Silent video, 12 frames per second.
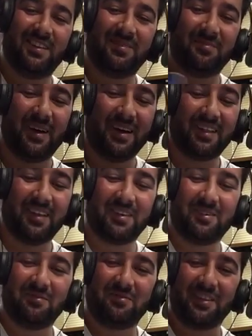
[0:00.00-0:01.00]
Mike,
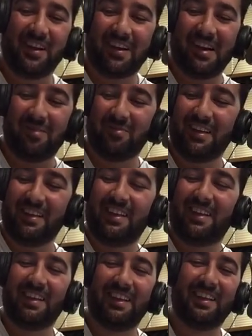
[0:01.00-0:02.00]
thank you for that comment.
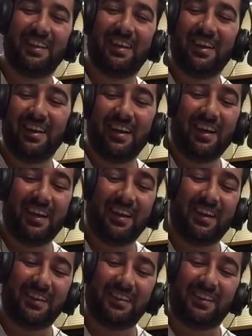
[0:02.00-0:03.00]

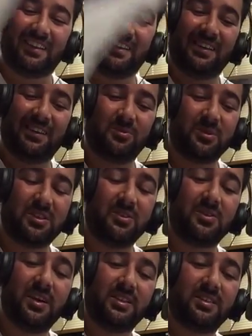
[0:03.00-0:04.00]
And we'll see
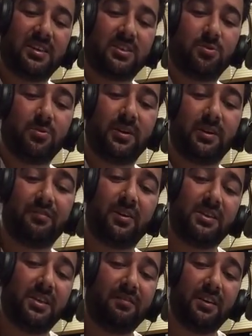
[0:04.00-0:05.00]
you guys next week. If you
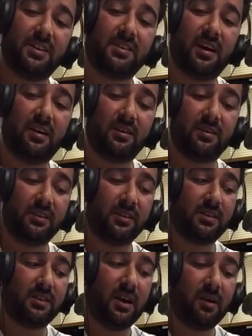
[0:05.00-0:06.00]
guys have any
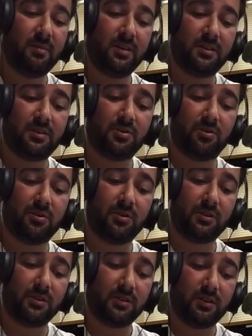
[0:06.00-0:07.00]
comments
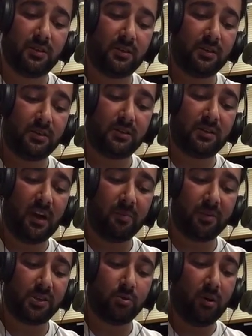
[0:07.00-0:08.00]
or
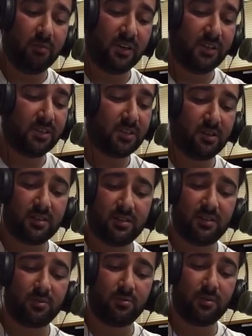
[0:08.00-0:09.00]
topics you want me to discuss
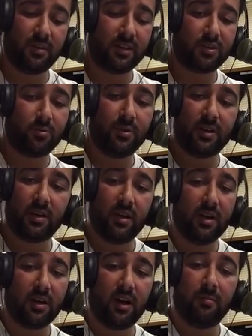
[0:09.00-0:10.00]
next week,
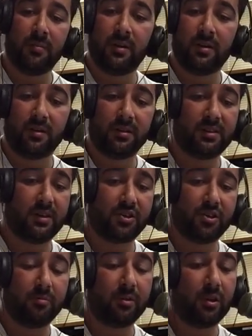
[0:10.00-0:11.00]
comment on the
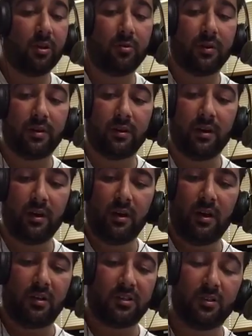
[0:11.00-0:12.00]
section below, and
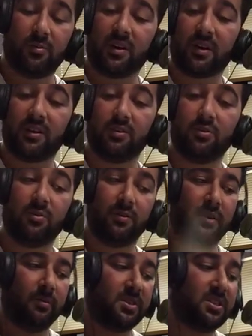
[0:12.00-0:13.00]
I'll see what I can do.
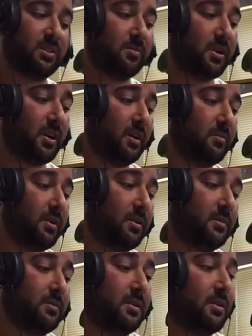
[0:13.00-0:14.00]
Basim
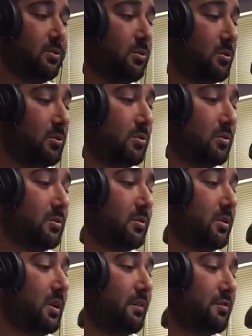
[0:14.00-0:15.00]
Raba, or
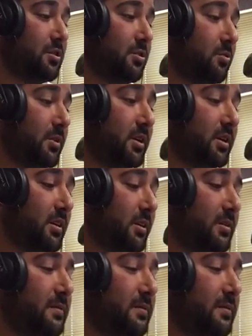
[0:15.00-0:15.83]
have a good weekend.